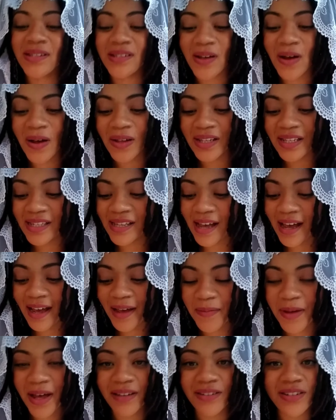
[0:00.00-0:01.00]
all the
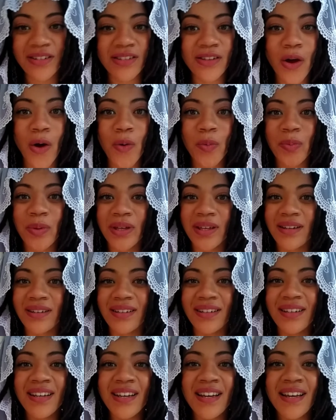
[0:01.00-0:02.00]
time. I'll just
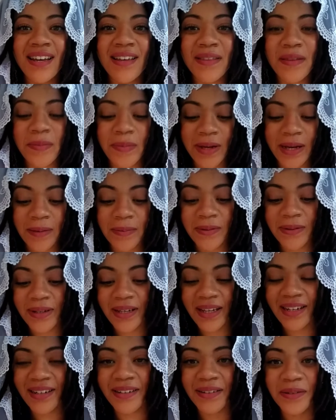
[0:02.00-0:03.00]
open the Bible,
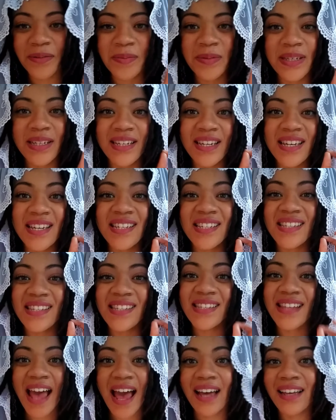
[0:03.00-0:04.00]
and it'll be
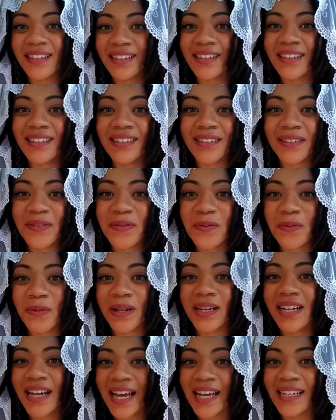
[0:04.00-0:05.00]
exactly
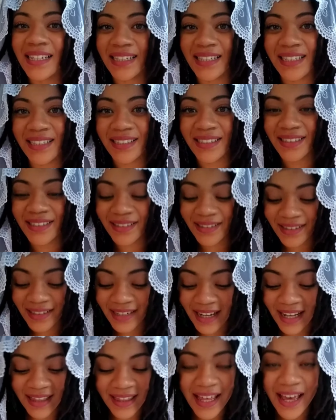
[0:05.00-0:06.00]
what I need
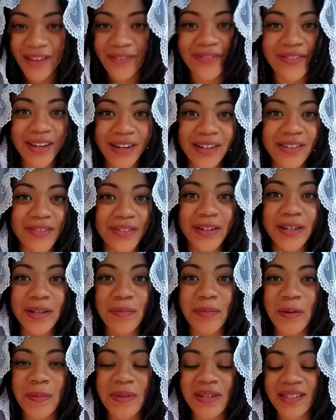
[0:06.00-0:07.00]
at that very, very
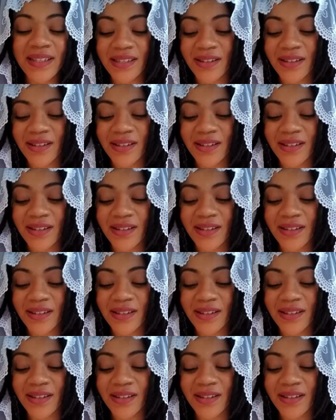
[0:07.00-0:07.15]
moment.